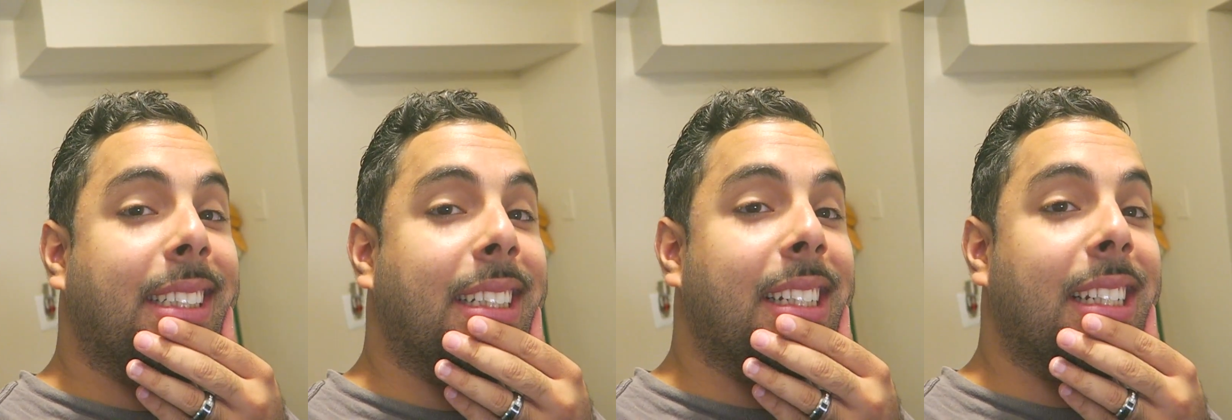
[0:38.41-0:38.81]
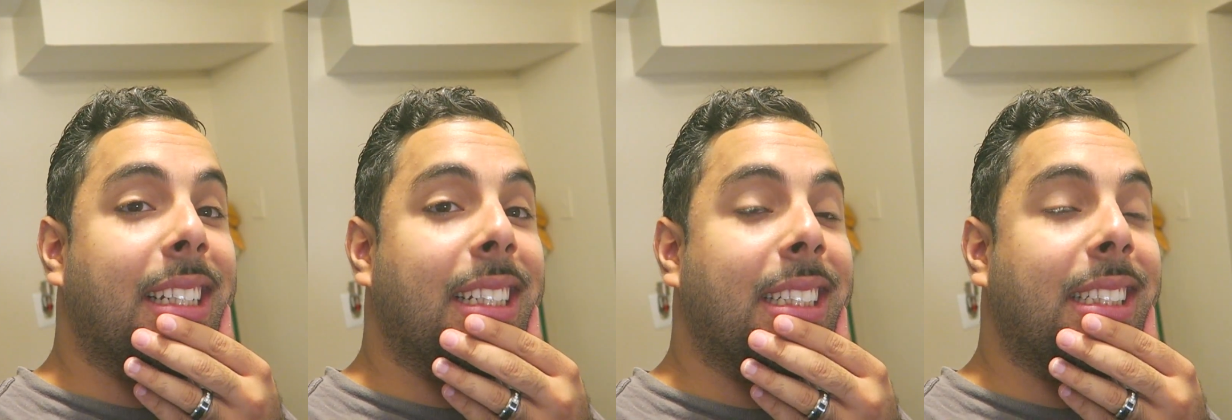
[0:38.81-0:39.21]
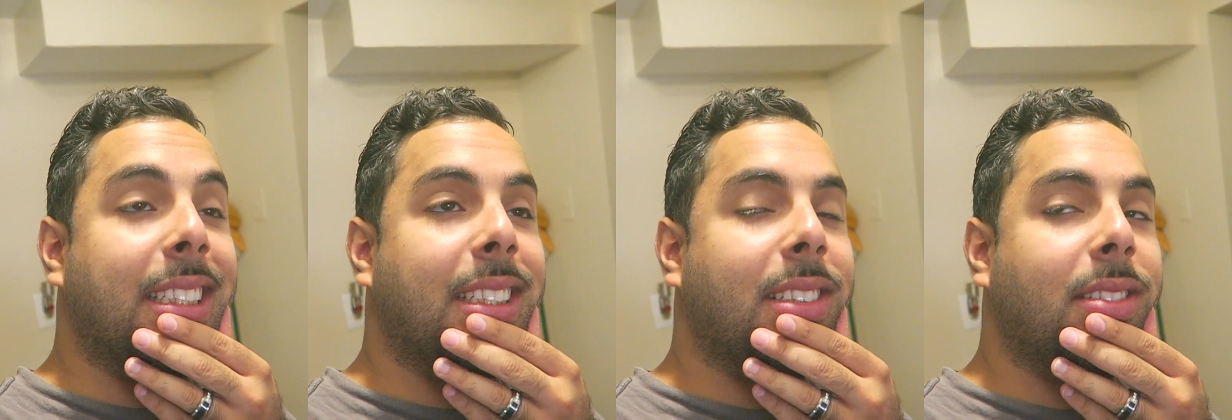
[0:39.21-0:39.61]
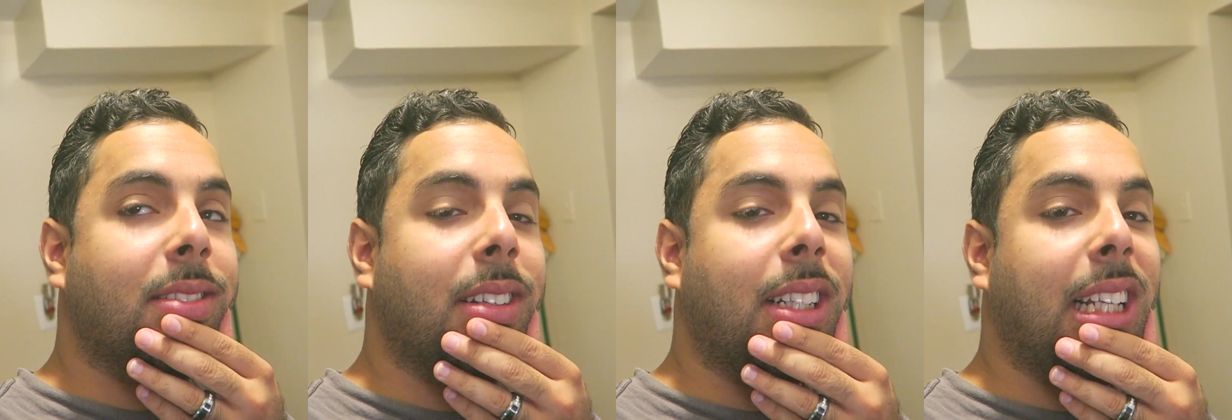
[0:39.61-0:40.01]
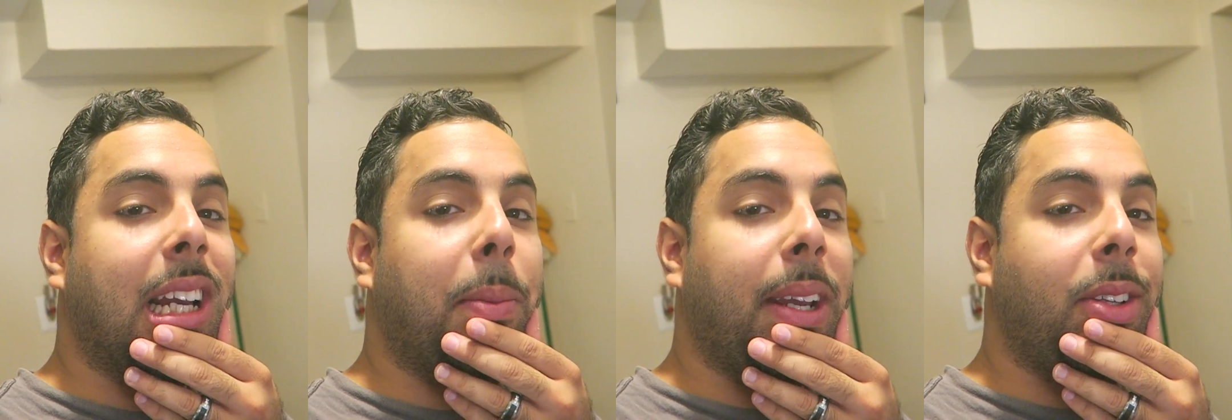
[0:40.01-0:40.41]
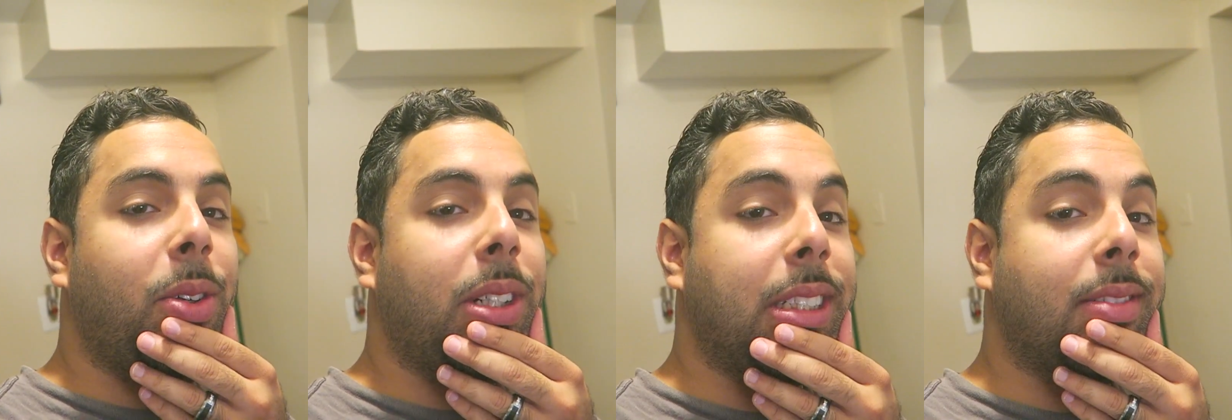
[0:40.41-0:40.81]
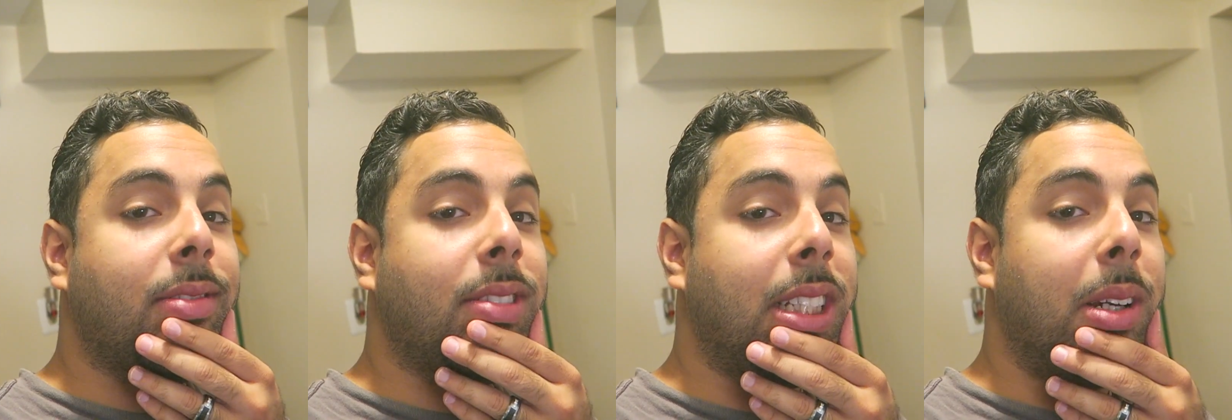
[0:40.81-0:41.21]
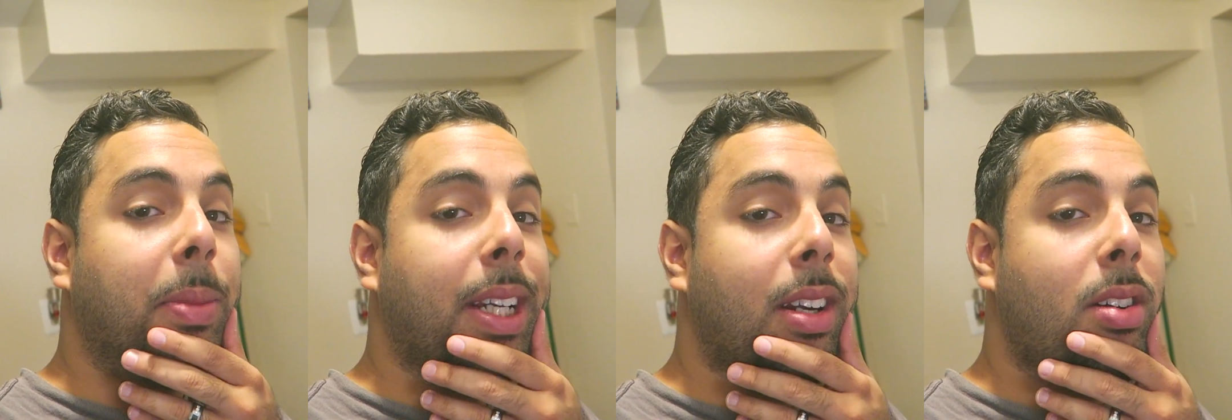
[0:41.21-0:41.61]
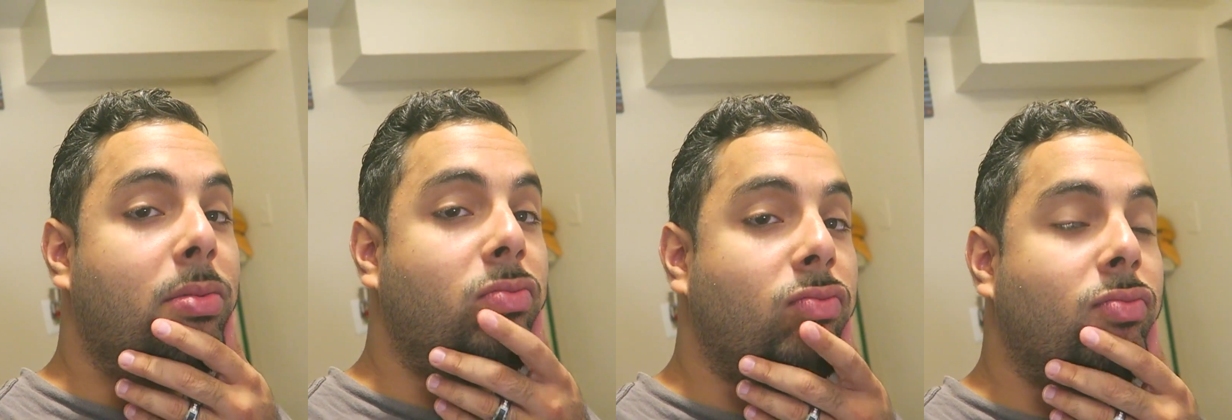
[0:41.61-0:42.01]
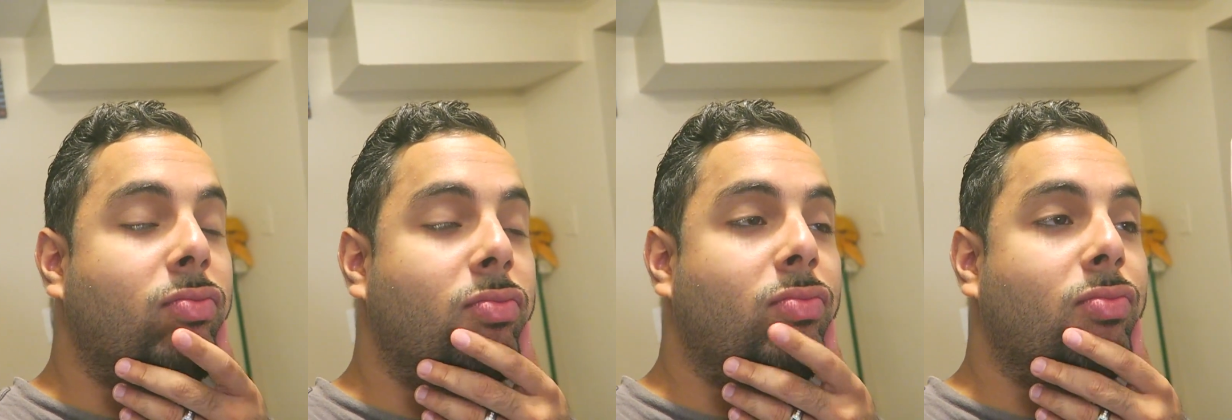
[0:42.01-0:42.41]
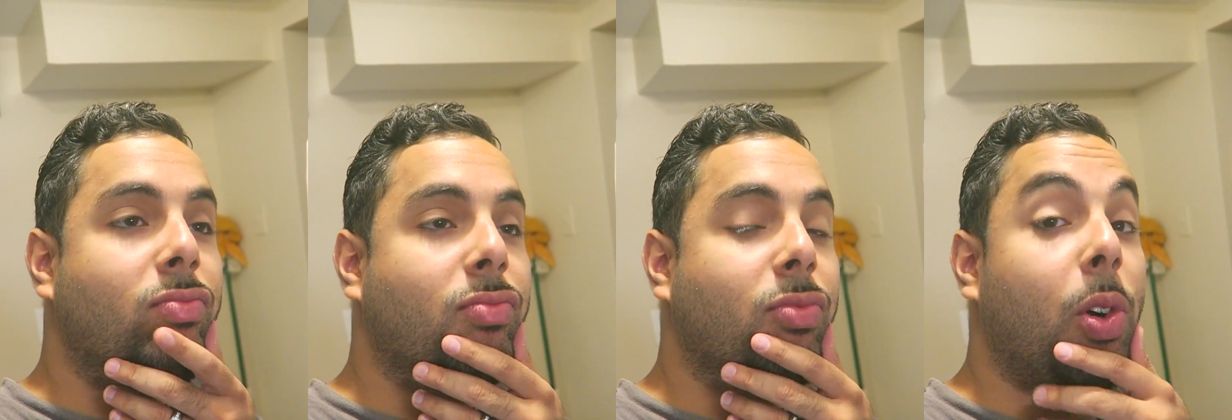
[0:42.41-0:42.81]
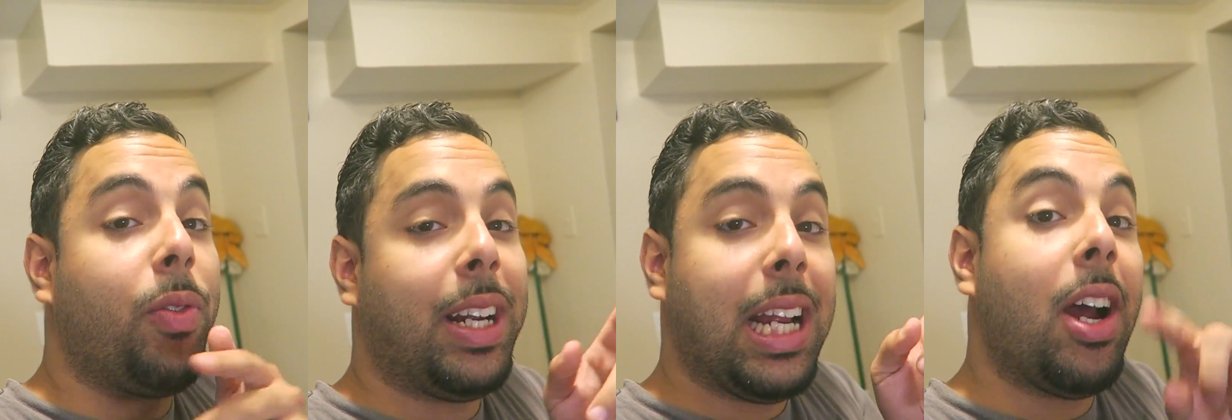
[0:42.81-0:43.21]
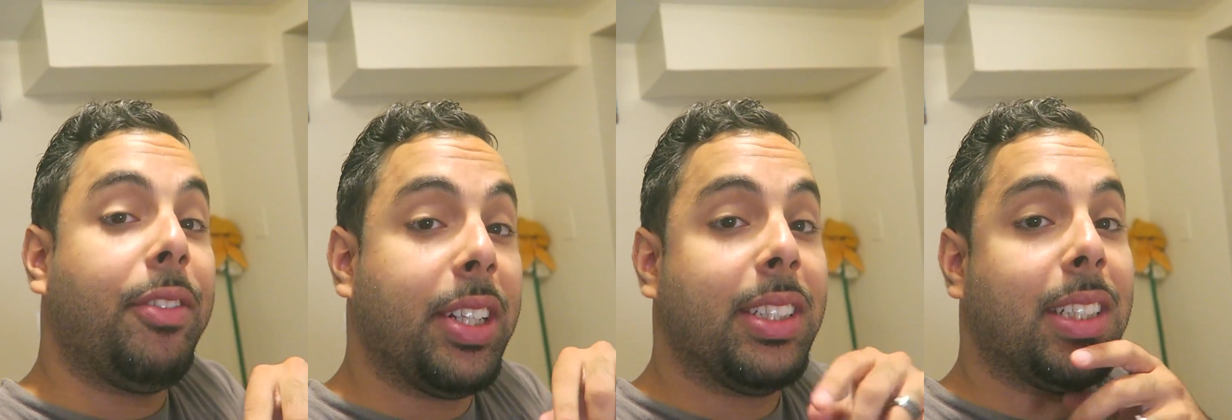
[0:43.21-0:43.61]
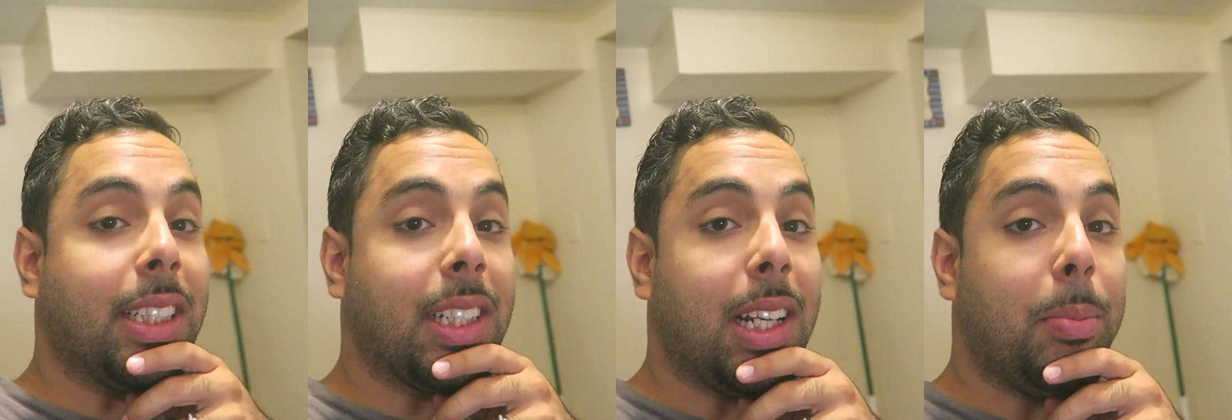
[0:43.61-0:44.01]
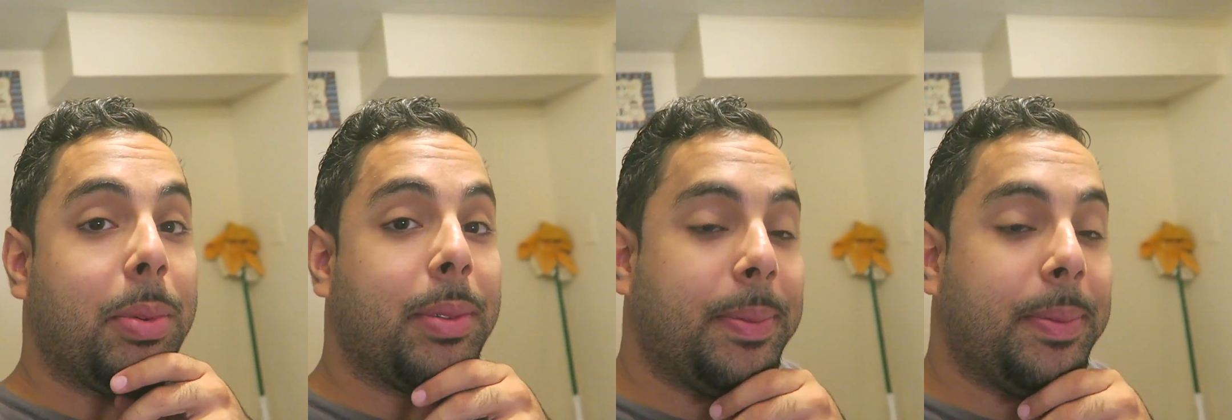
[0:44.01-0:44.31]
and I think I may do it. I think I may go. We'll find out after this next clip.